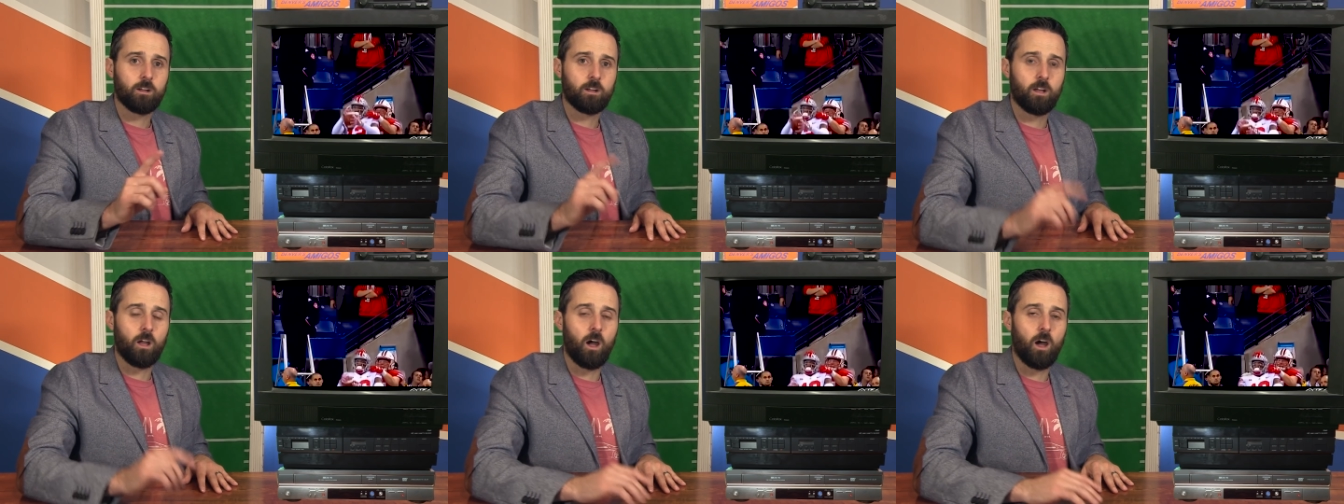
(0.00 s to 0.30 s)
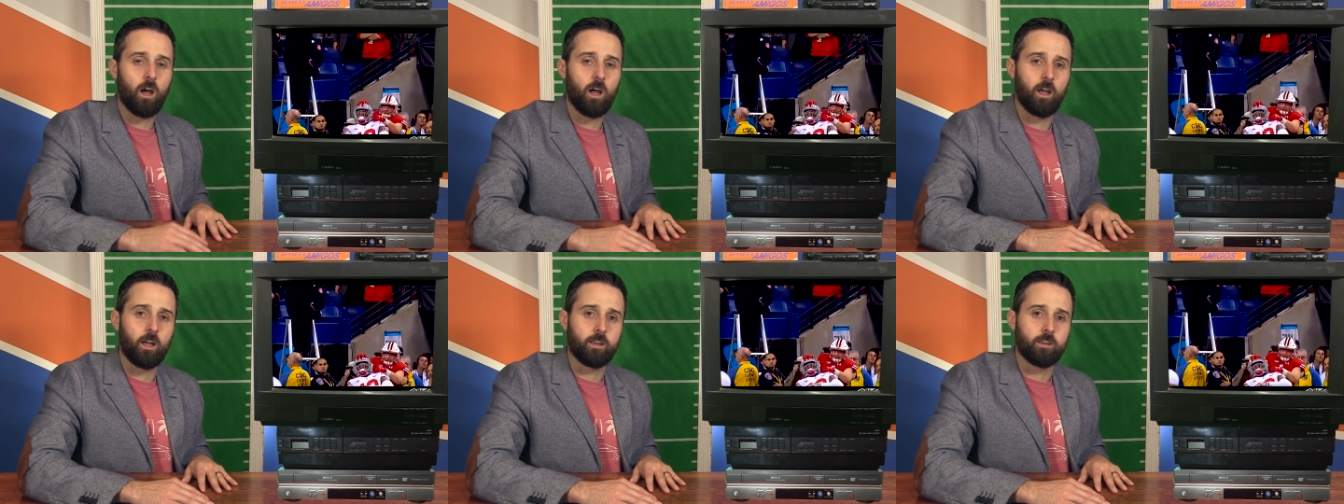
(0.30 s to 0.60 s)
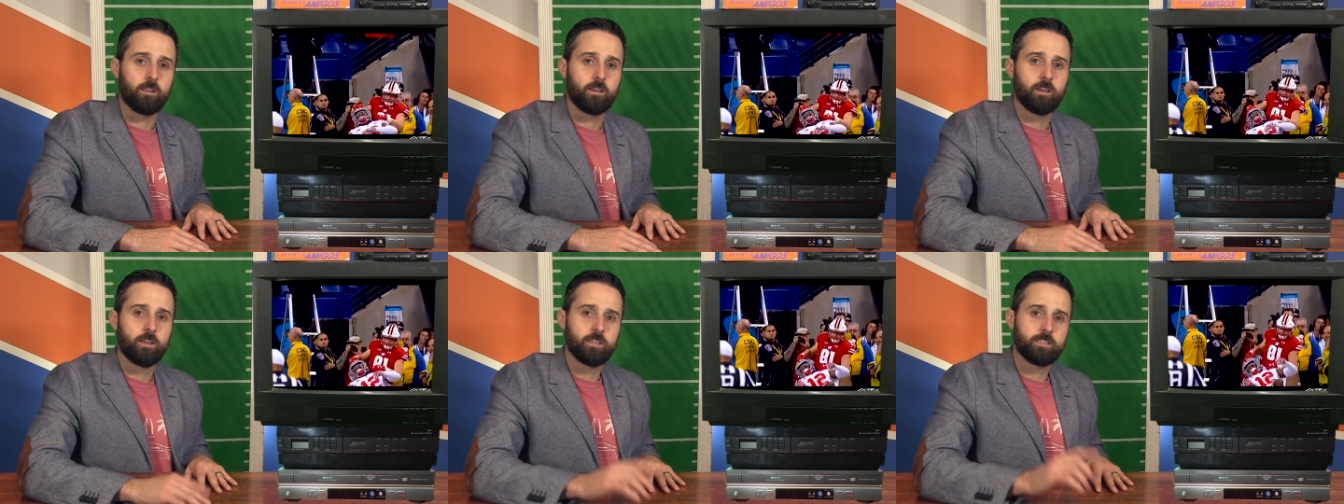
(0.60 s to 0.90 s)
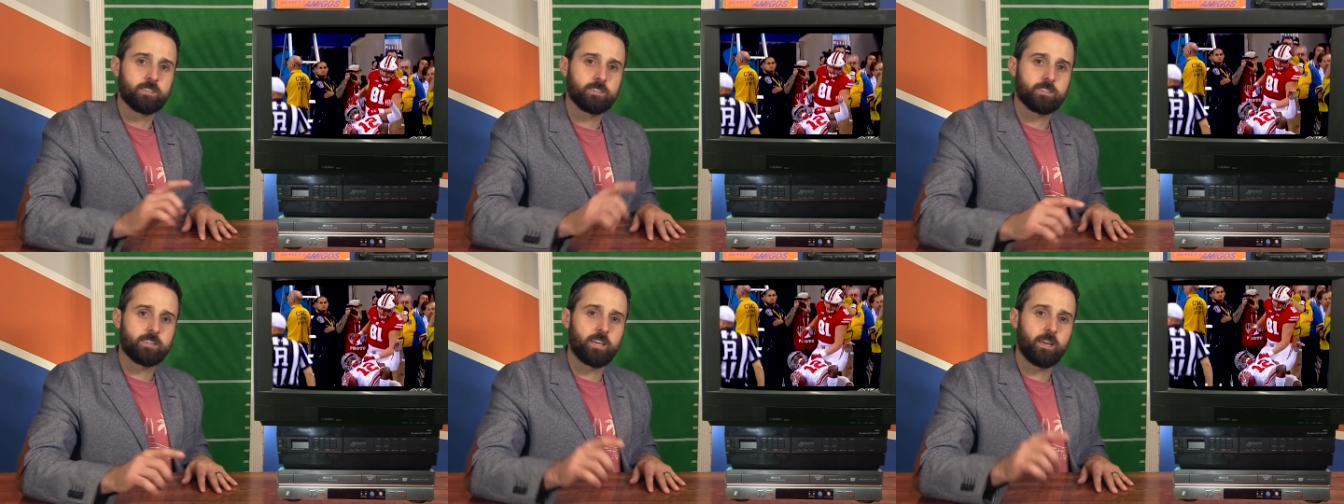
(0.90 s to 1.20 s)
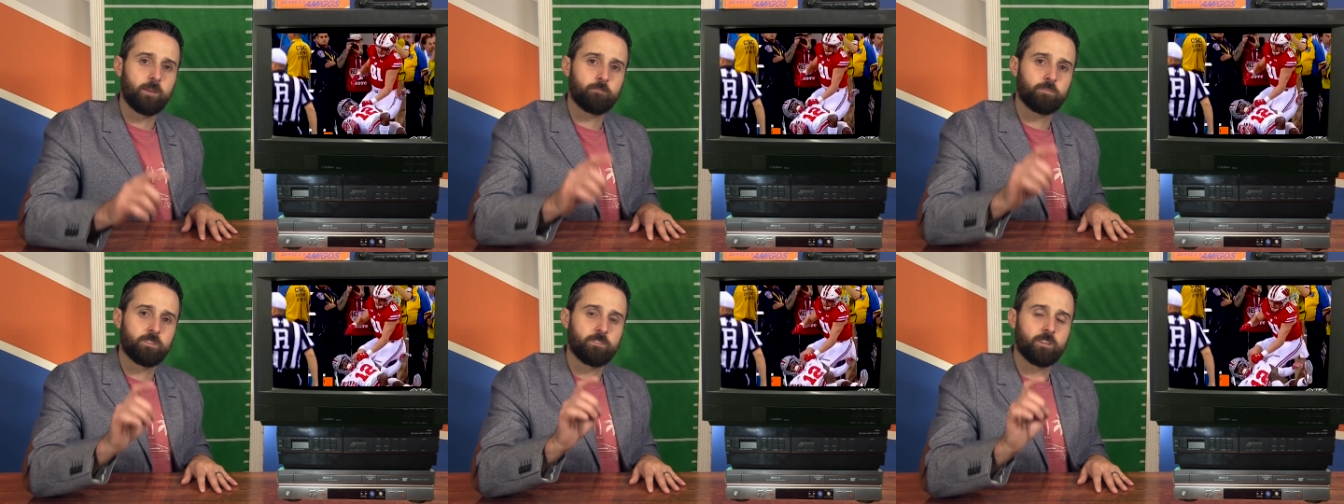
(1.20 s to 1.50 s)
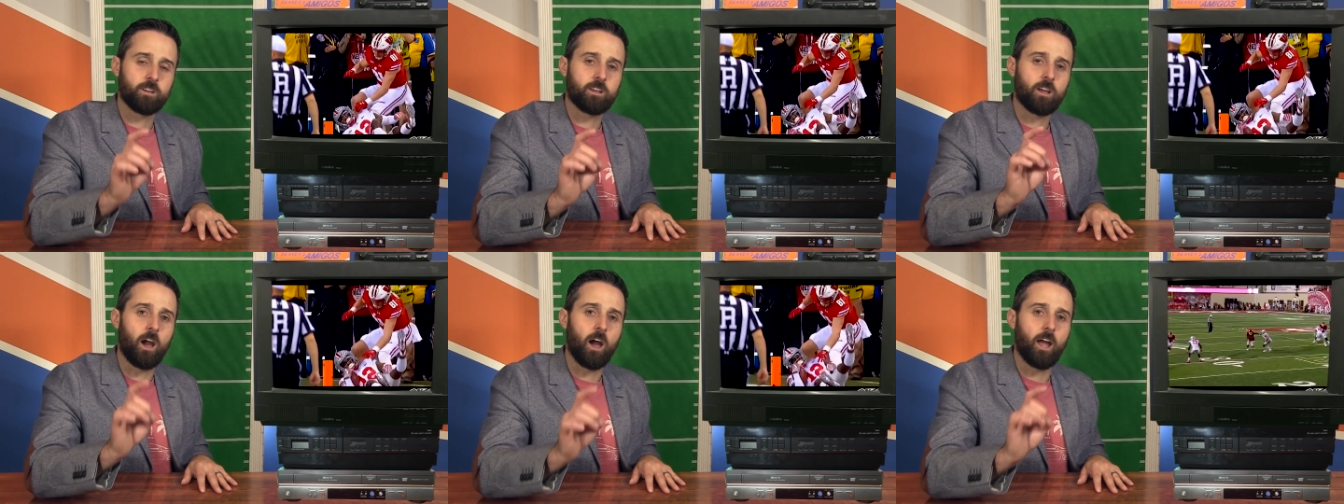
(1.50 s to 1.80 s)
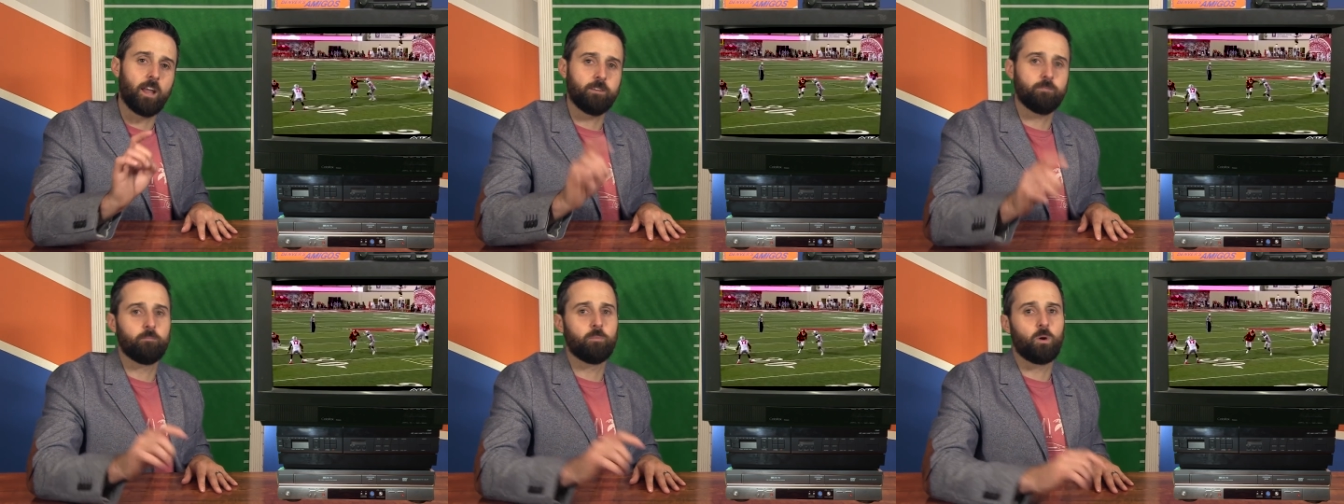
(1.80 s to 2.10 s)
Con: skipped the
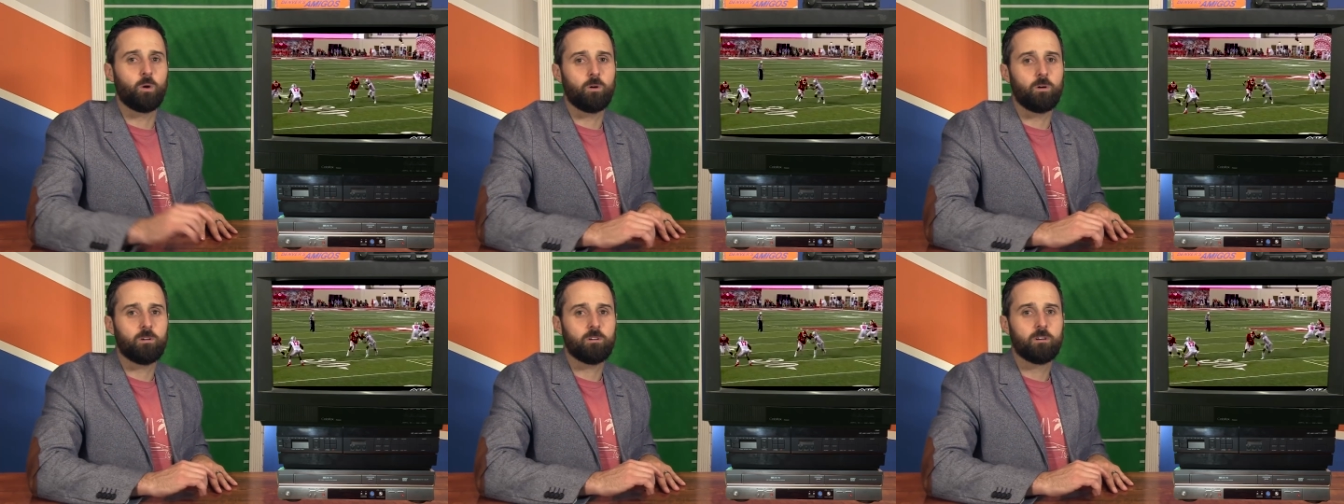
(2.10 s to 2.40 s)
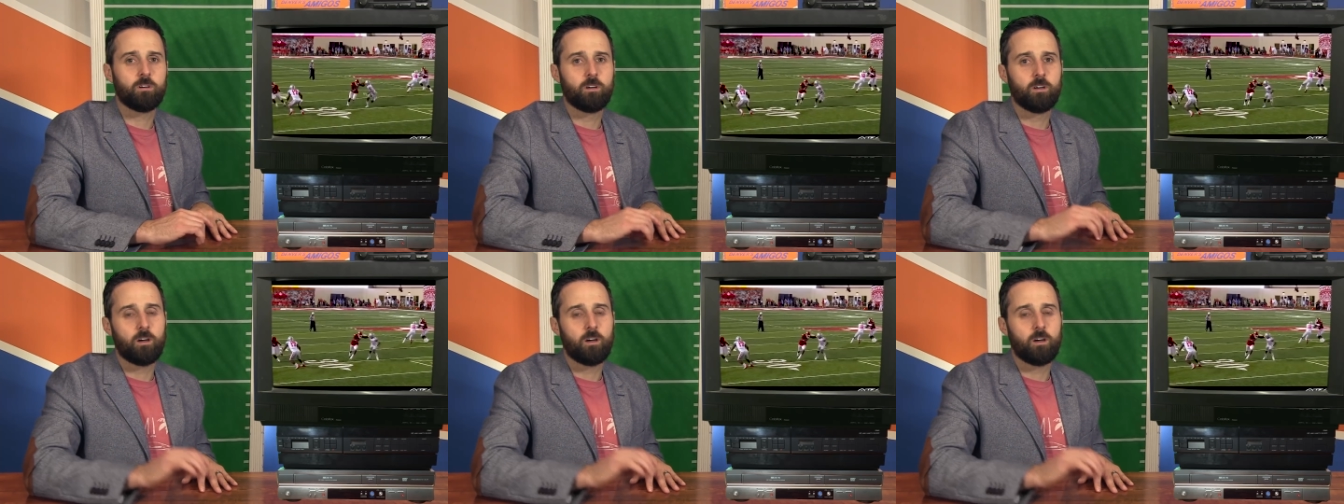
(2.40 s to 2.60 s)
Cotton Bowl.